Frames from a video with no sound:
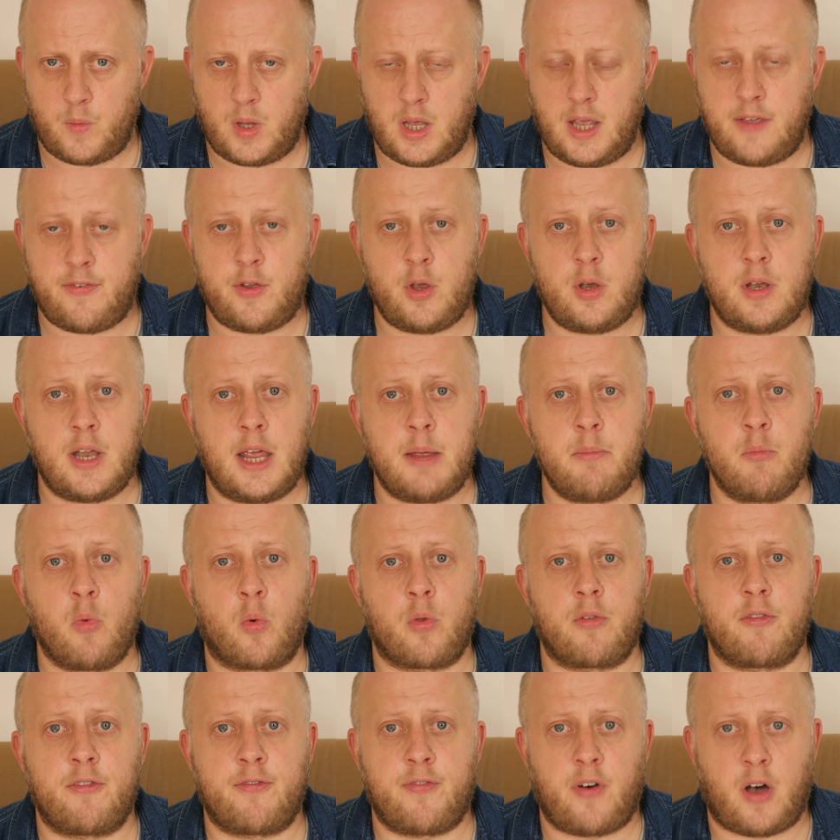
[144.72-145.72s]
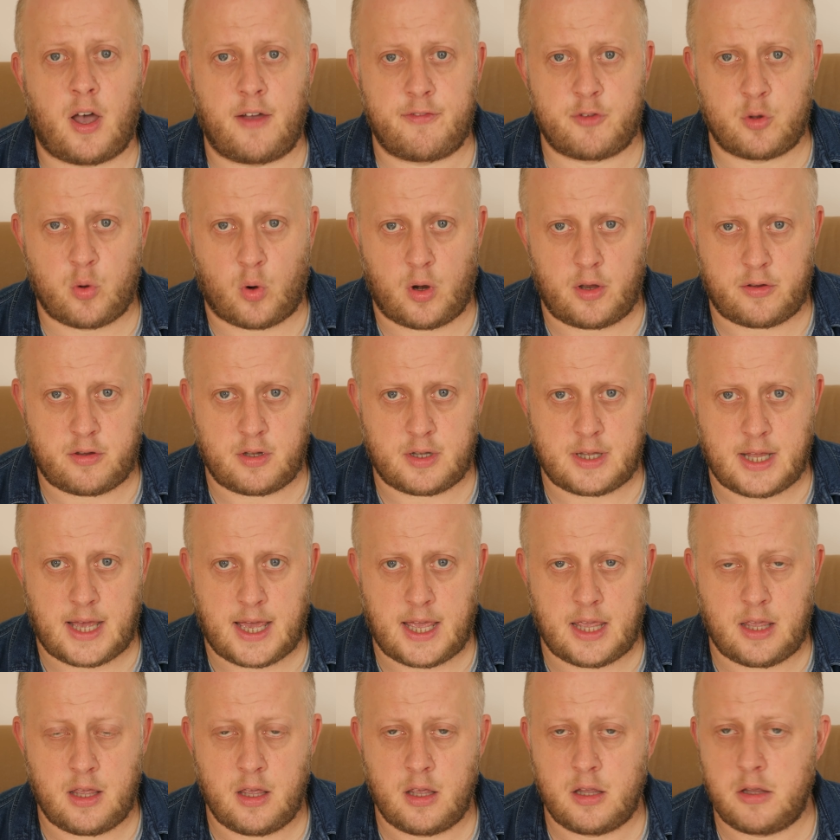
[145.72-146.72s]
If you need more than 5 toilets a
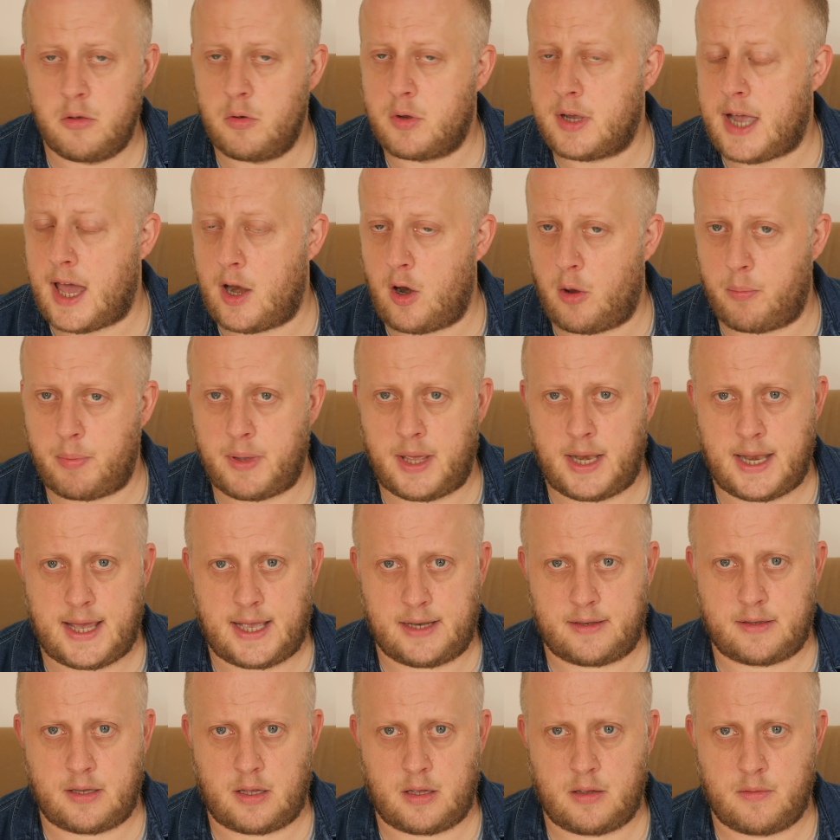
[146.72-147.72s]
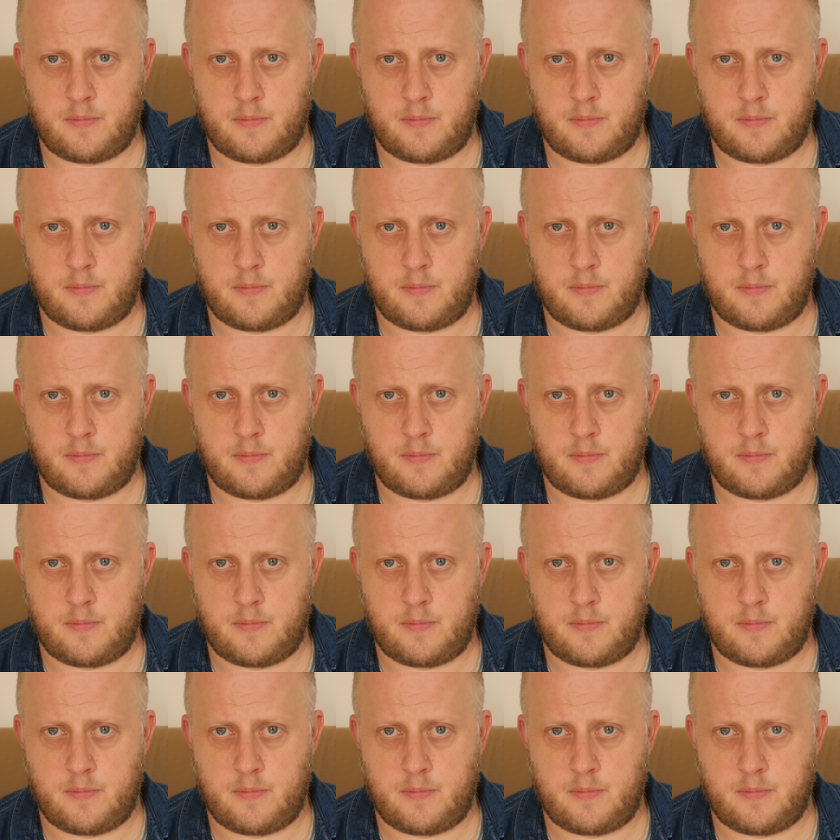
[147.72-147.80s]
day, you cannot be an actor.